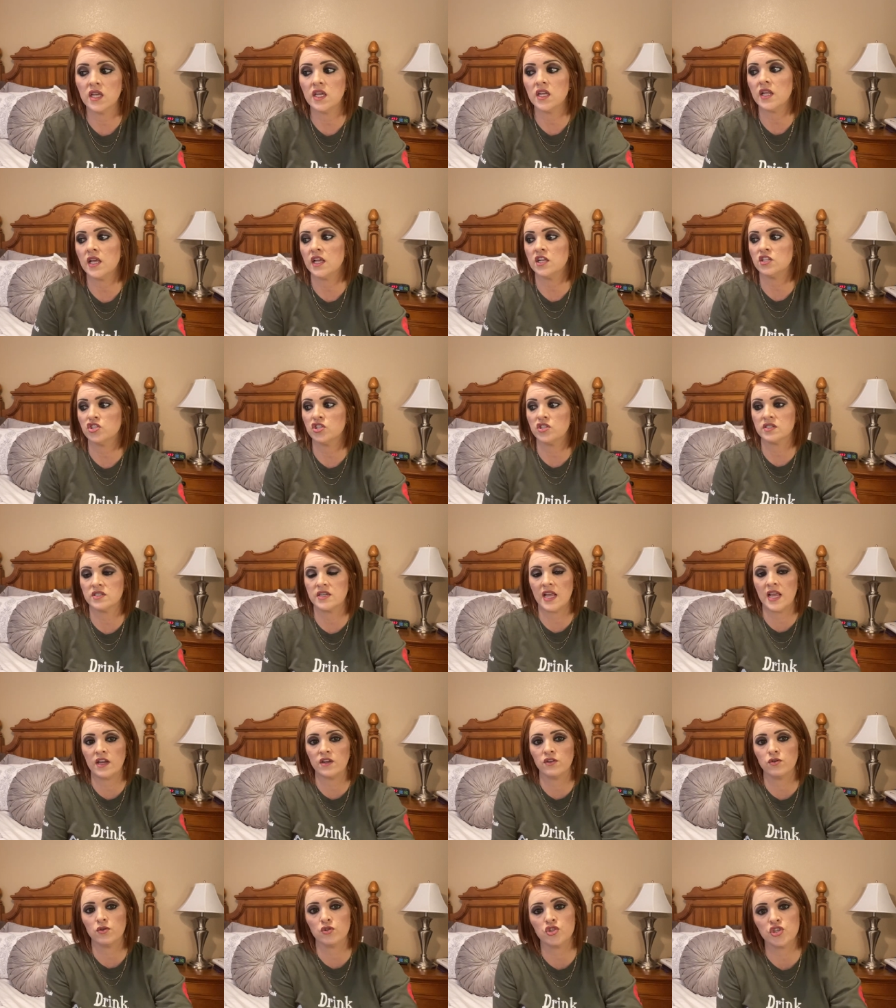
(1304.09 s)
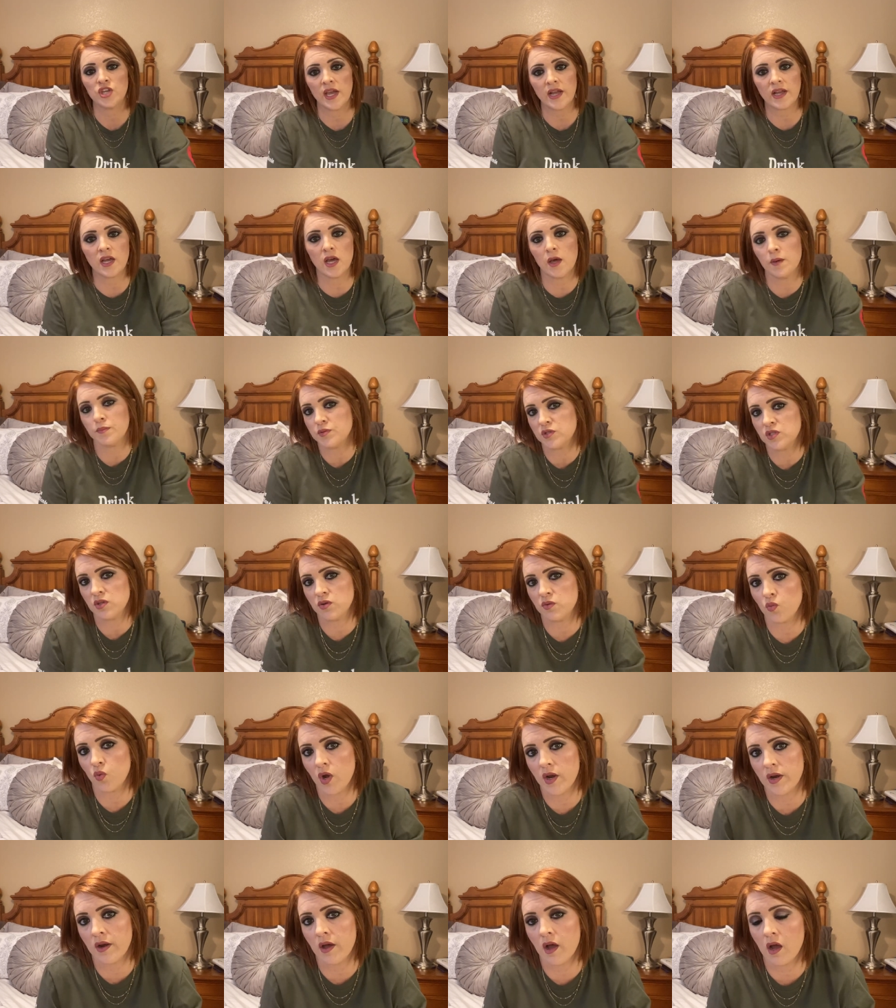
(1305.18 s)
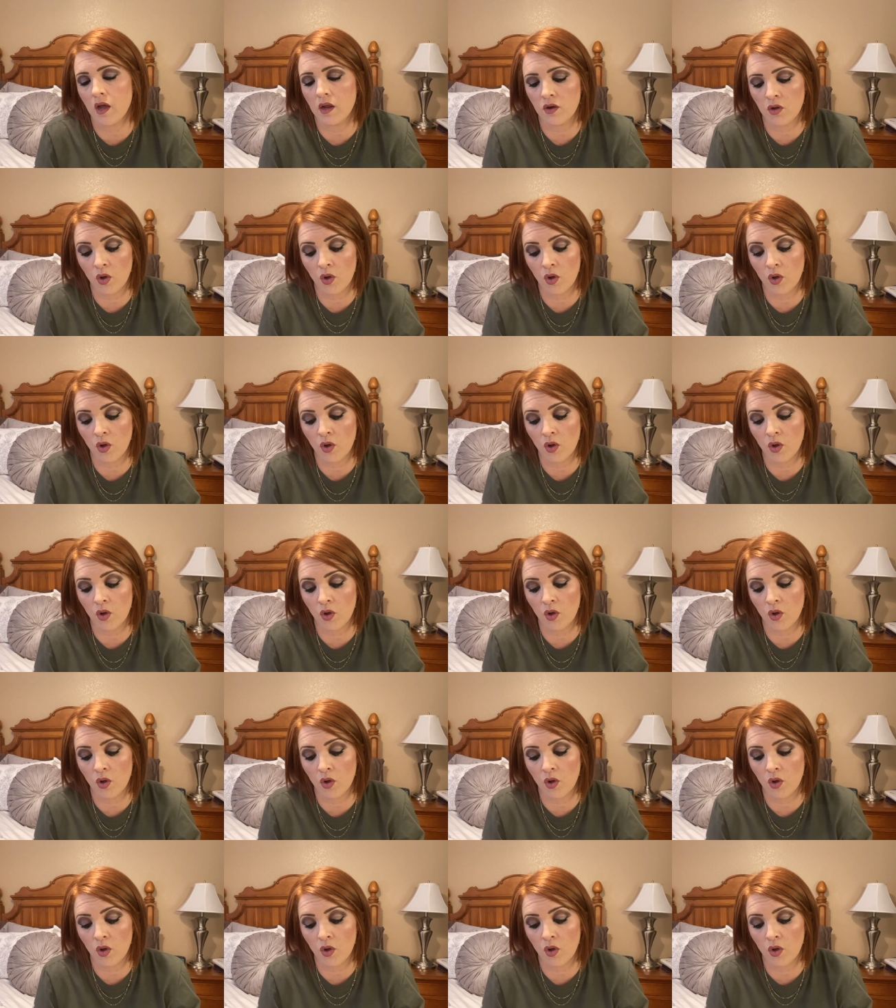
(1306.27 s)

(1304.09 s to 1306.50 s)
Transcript: and just annual checkups and whatnot.